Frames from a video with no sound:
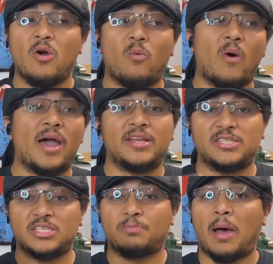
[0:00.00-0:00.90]
why
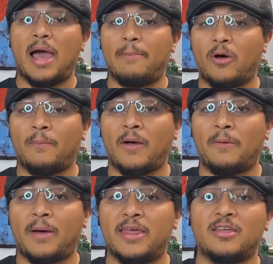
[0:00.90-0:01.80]
does this piebald ball
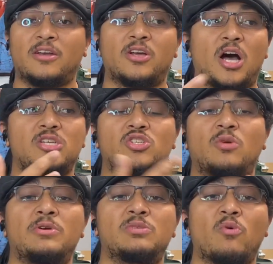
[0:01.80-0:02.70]
python cost so
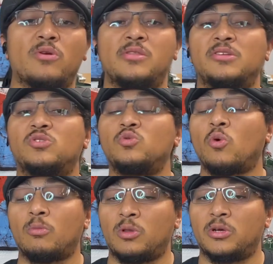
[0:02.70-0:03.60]
much more than this
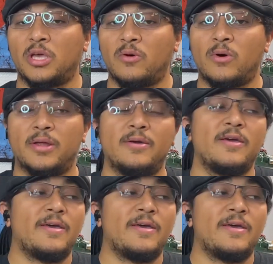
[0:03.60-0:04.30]
normal looking one?